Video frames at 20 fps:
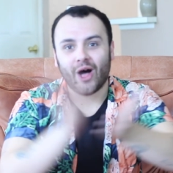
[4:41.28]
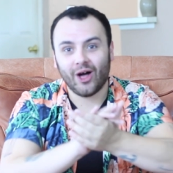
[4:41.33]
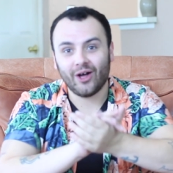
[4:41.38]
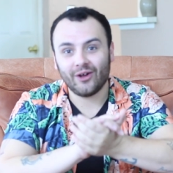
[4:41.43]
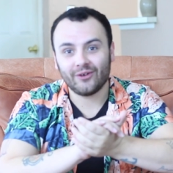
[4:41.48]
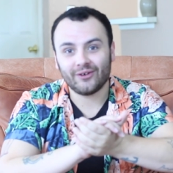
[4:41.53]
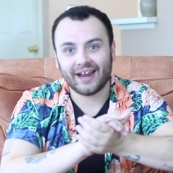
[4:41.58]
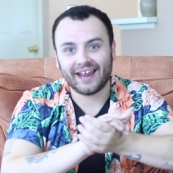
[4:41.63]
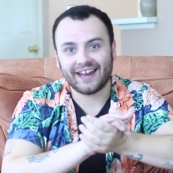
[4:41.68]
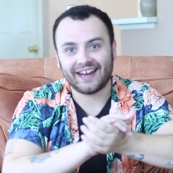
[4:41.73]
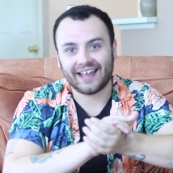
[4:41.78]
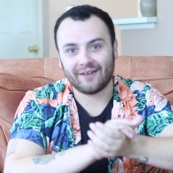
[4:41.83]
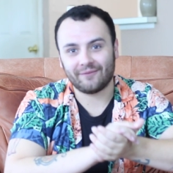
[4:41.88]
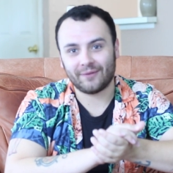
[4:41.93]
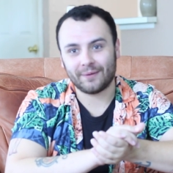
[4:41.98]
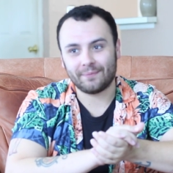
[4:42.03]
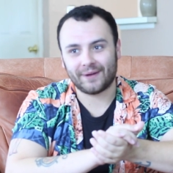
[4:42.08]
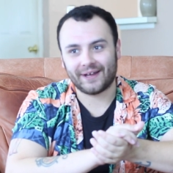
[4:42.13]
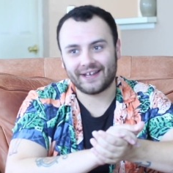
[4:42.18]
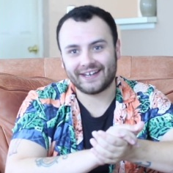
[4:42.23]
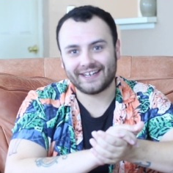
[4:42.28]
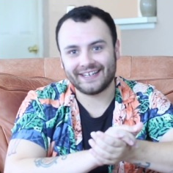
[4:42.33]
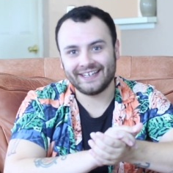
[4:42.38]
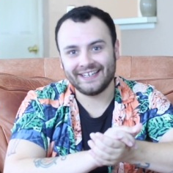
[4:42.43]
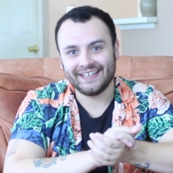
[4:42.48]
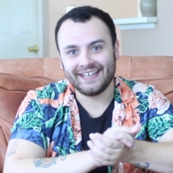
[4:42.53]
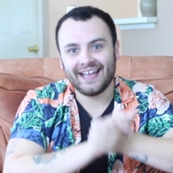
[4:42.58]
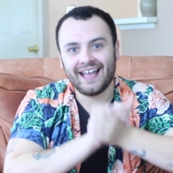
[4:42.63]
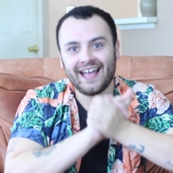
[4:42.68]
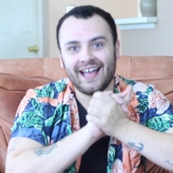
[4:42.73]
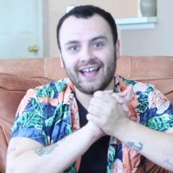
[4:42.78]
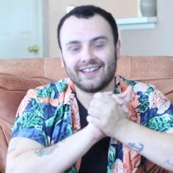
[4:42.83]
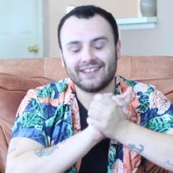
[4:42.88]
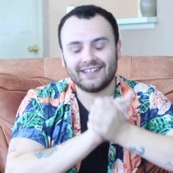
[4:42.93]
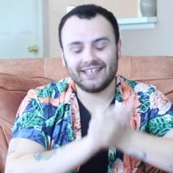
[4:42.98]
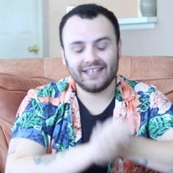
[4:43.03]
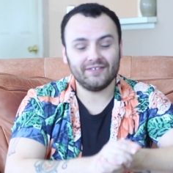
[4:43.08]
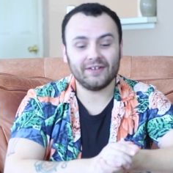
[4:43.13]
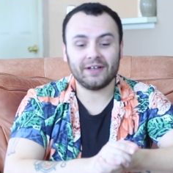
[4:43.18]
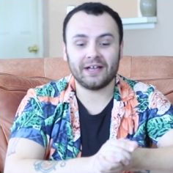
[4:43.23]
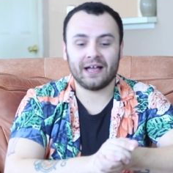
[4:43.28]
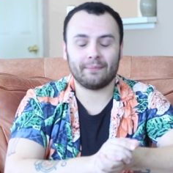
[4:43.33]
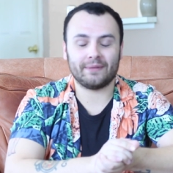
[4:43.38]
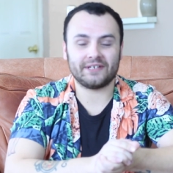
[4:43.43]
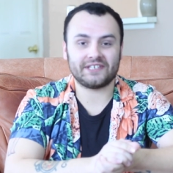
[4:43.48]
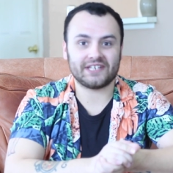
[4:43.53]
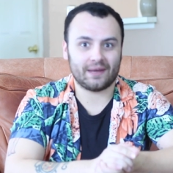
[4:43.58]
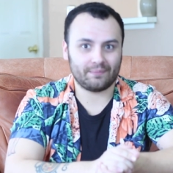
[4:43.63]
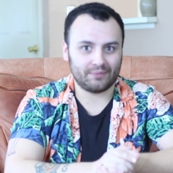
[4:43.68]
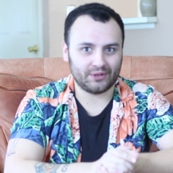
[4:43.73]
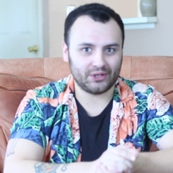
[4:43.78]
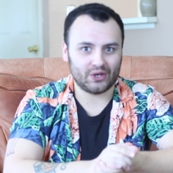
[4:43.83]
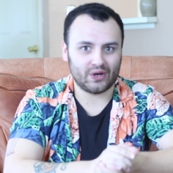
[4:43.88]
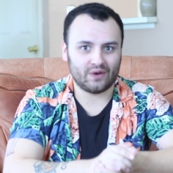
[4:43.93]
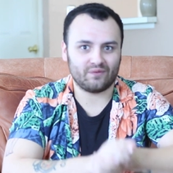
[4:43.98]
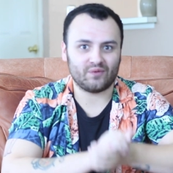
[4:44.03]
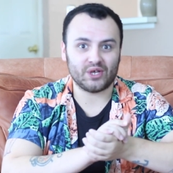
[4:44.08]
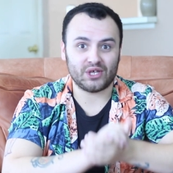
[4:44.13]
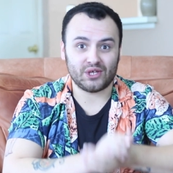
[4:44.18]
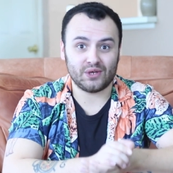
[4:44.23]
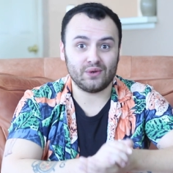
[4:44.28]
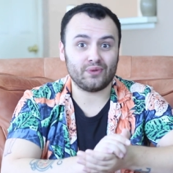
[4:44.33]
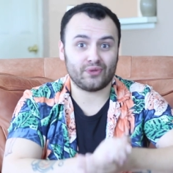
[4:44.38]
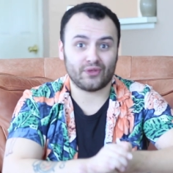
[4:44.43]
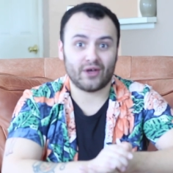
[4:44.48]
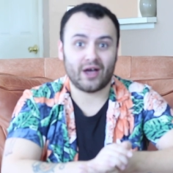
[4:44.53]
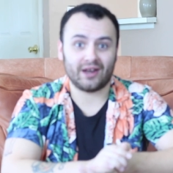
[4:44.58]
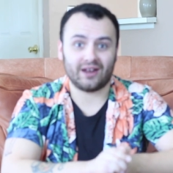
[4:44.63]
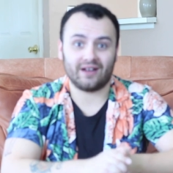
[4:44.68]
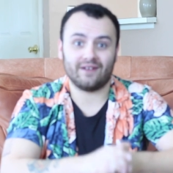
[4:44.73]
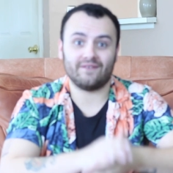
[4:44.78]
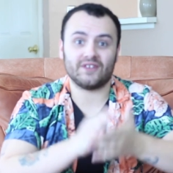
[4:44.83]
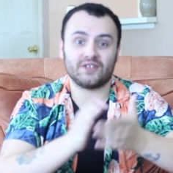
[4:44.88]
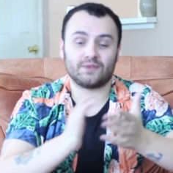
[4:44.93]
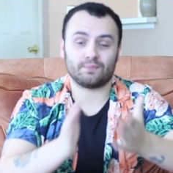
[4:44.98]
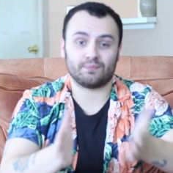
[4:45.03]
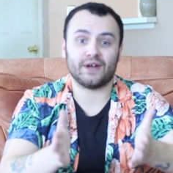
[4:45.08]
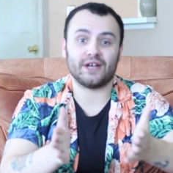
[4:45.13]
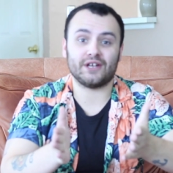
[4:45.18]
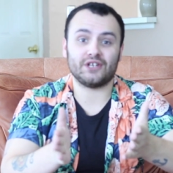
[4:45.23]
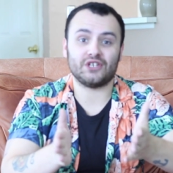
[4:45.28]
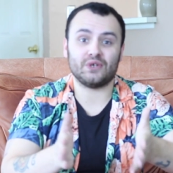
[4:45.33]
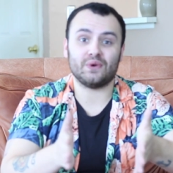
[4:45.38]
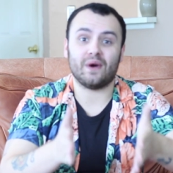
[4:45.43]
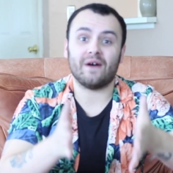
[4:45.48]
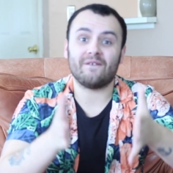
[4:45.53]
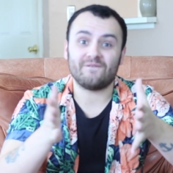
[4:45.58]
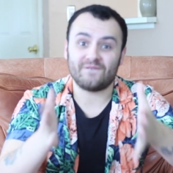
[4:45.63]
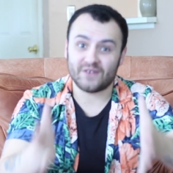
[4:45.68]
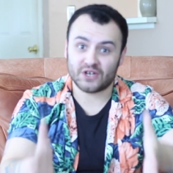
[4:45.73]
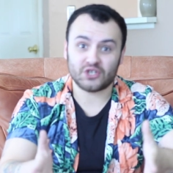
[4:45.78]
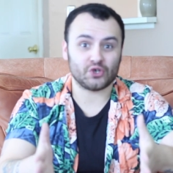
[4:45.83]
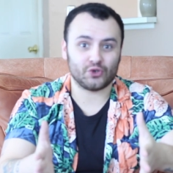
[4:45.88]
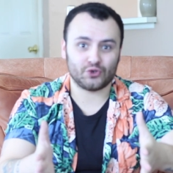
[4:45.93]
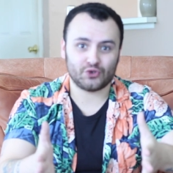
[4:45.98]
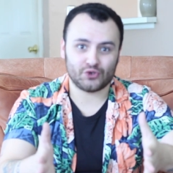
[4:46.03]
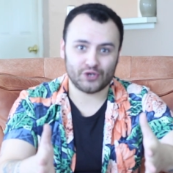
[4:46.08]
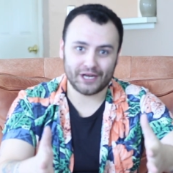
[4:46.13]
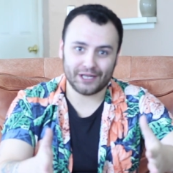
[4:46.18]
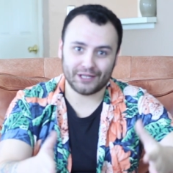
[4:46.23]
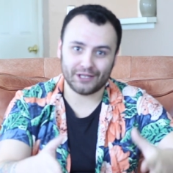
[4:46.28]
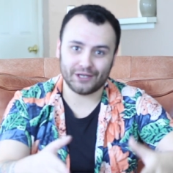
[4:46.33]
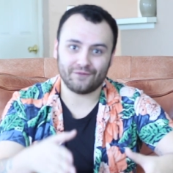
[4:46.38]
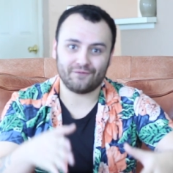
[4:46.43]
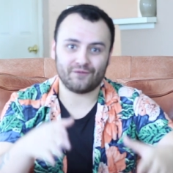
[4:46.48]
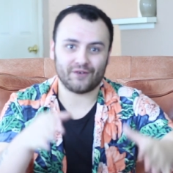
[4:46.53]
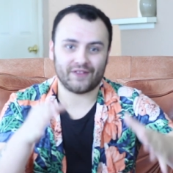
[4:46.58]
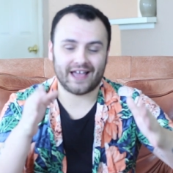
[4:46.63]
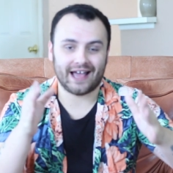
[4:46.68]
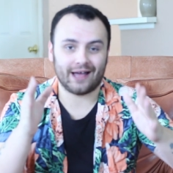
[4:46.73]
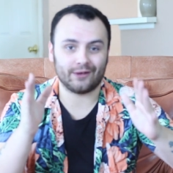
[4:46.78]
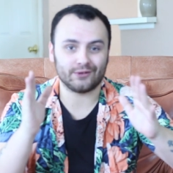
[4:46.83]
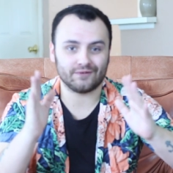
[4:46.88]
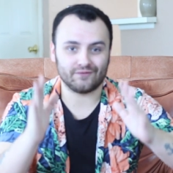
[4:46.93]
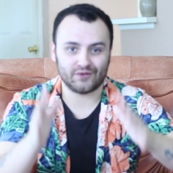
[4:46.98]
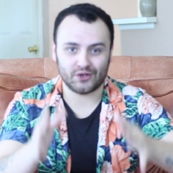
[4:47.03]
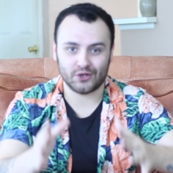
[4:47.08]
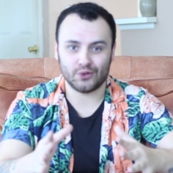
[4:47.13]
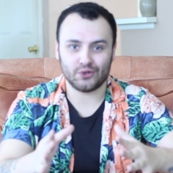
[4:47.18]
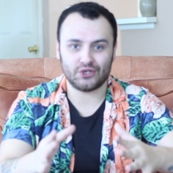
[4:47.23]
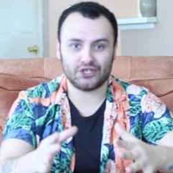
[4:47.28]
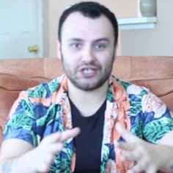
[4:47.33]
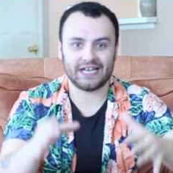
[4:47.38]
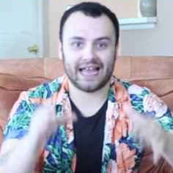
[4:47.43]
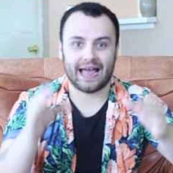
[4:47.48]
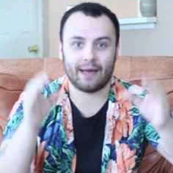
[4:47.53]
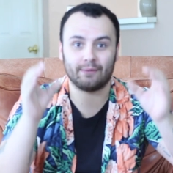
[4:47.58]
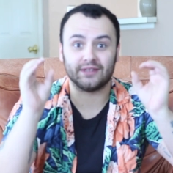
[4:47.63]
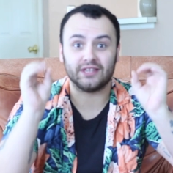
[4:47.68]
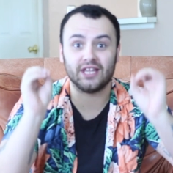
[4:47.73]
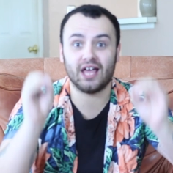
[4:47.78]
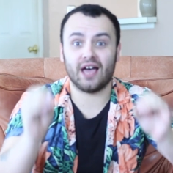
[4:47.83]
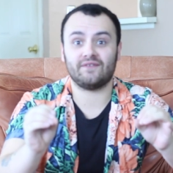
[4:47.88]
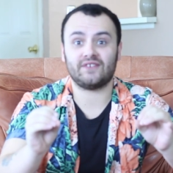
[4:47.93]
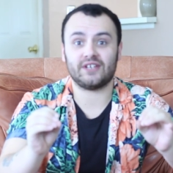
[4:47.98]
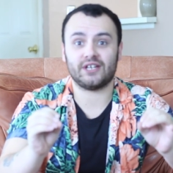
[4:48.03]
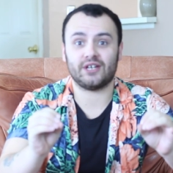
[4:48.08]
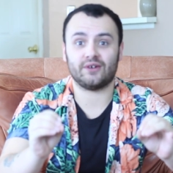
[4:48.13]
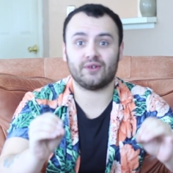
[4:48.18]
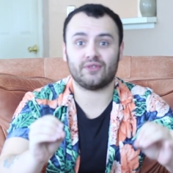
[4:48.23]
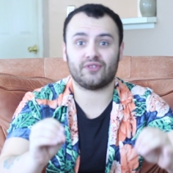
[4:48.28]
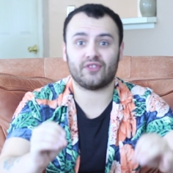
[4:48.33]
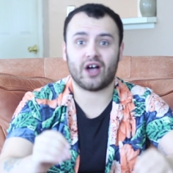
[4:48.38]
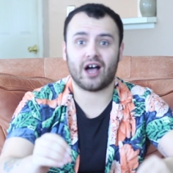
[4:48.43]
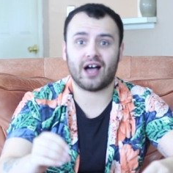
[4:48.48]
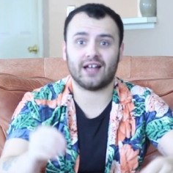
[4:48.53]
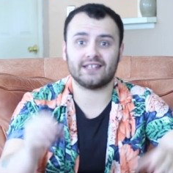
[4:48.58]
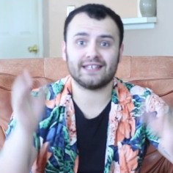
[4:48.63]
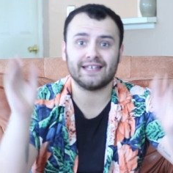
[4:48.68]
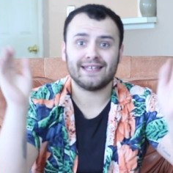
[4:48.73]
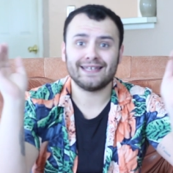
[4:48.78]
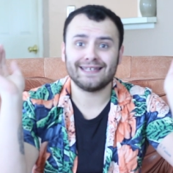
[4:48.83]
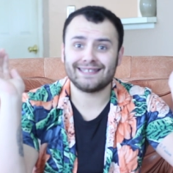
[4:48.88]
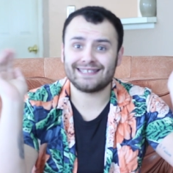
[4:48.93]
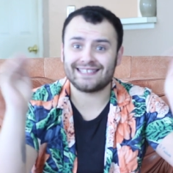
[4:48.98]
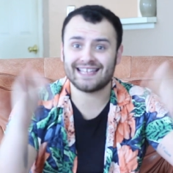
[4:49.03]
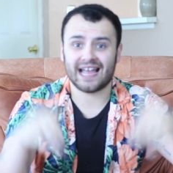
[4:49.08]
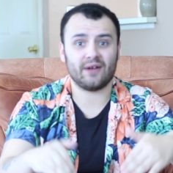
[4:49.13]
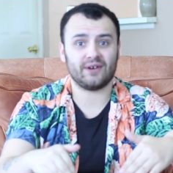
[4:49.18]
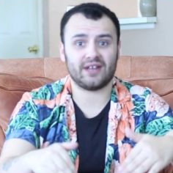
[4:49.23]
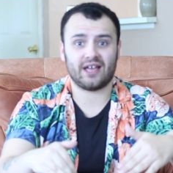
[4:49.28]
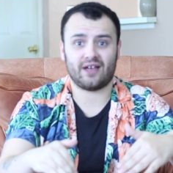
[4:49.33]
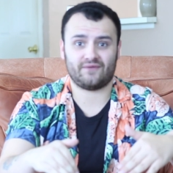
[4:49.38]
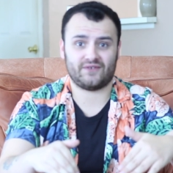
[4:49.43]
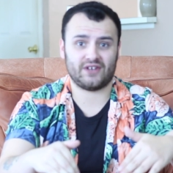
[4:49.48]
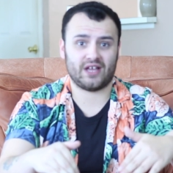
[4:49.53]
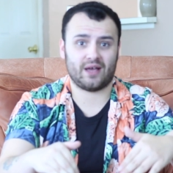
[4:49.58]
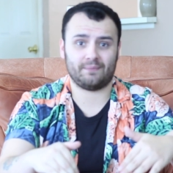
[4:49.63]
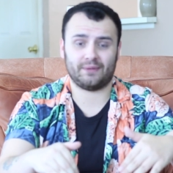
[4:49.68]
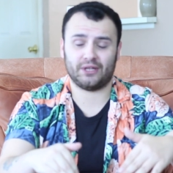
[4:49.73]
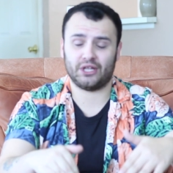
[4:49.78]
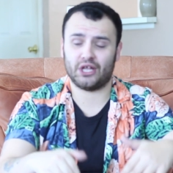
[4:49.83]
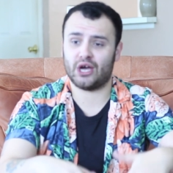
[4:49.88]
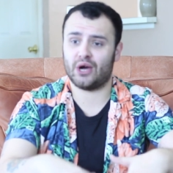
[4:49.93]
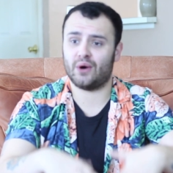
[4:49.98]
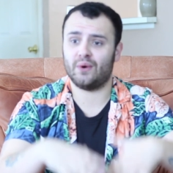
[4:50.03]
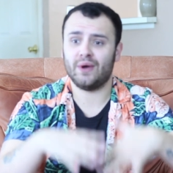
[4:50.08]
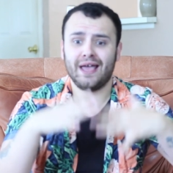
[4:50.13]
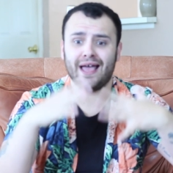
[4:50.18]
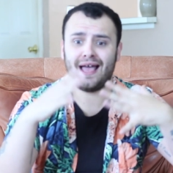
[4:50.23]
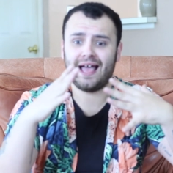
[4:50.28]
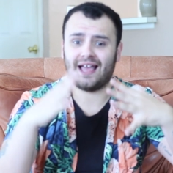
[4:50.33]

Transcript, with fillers: All right, everybody. Leave a comment down below of what you thought of this brand new official trailer for the House of Gucci. I would love to hear your thoughts. Sound off down below.